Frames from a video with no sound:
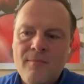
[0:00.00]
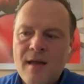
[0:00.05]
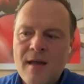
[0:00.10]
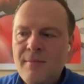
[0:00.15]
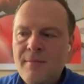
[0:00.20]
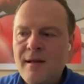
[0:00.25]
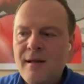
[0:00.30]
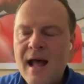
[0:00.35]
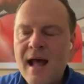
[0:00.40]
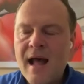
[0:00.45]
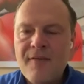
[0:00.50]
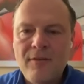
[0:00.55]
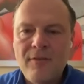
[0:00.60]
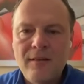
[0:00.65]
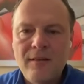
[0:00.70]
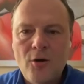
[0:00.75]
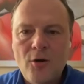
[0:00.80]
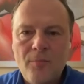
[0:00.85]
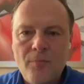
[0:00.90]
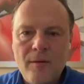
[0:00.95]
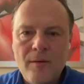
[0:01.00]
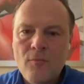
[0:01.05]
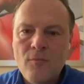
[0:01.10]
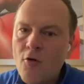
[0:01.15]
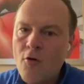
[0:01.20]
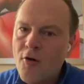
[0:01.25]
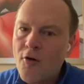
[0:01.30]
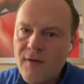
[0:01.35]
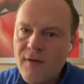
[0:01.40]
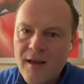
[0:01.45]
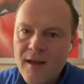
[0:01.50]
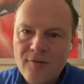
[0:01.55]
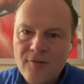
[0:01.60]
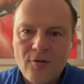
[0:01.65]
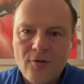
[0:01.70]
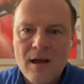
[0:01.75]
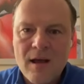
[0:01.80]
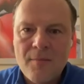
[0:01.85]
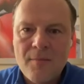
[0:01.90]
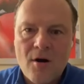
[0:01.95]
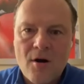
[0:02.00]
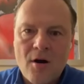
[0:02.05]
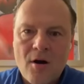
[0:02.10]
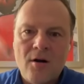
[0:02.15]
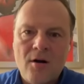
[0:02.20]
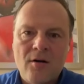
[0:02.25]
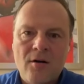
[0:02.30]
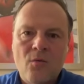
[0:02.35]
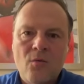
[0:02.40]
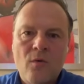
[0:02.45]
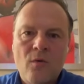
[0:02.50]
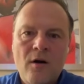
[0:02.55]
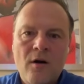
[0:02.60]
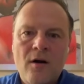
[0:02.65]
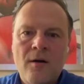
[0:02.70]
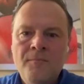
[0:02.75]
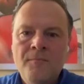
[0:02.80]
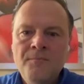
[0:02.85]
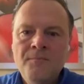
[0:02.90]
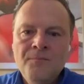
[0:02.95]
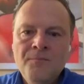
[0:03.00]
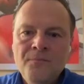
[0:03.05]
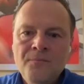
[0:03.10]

Maybe have a little bit more of Andrew Nembhard where,